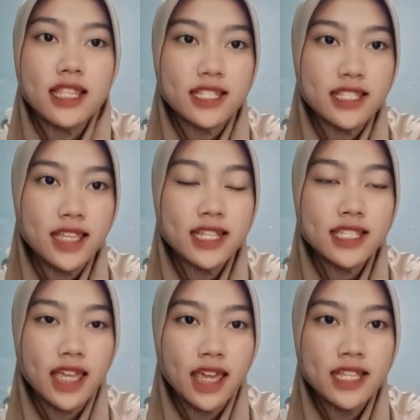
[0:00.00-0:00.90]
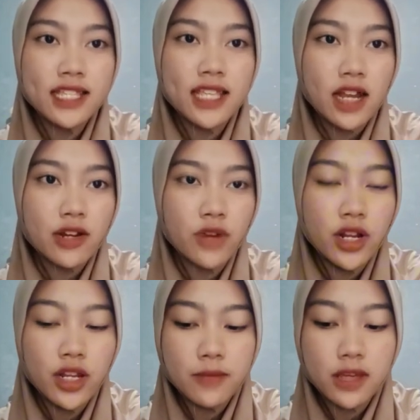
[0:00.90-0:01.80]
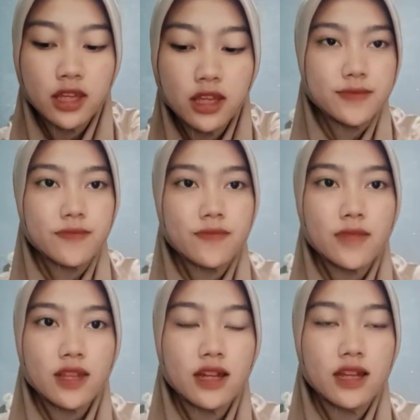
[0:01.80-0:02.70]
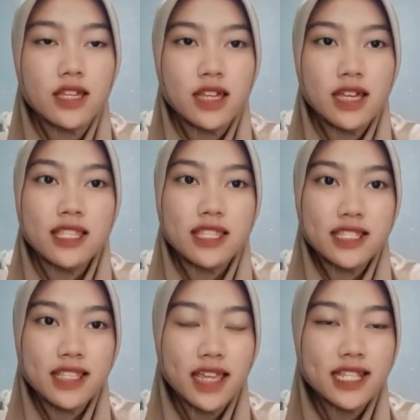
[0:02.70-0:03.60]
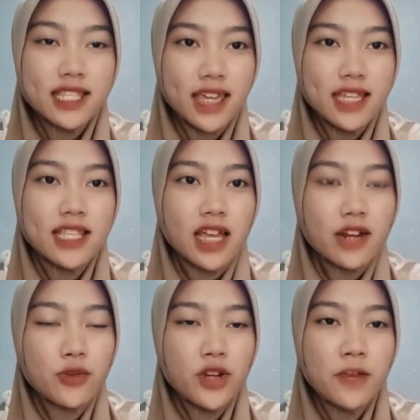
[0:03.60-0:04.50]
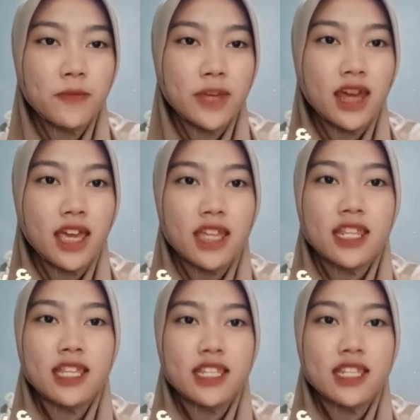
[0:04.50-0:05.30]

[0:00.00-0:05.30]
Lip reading: The sixth is acronymy. The sixth is acronymy and